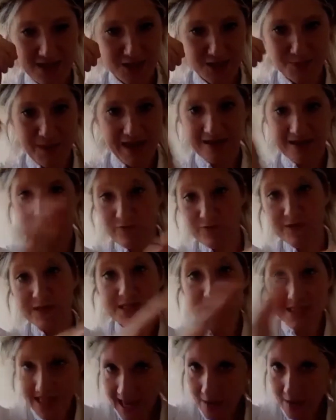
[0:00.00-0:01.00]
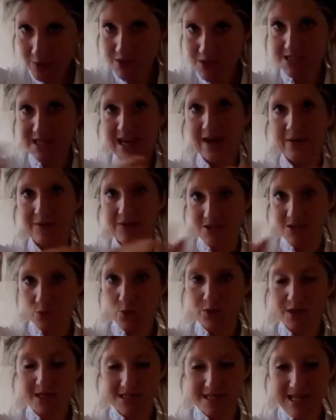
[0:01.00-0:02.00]
mad. Everything's counted out. It's
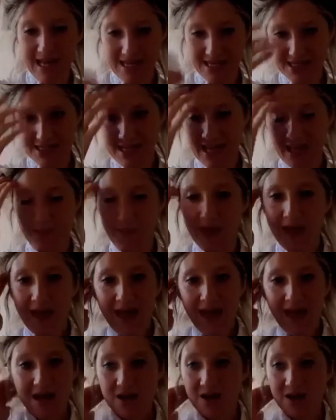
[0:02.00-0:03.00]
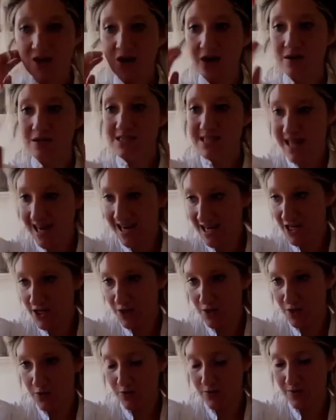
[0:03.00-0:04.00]
all exactly the same, and I can't tell
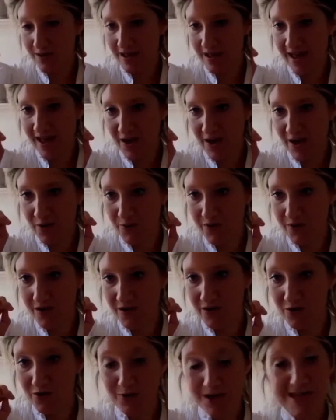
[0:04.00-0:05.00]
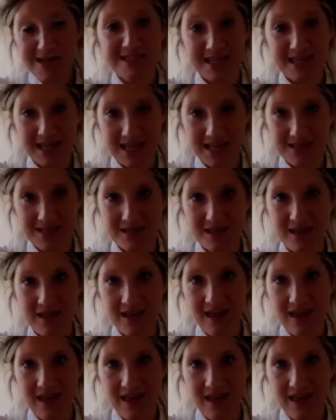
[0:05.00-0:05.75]
you how crazy it is.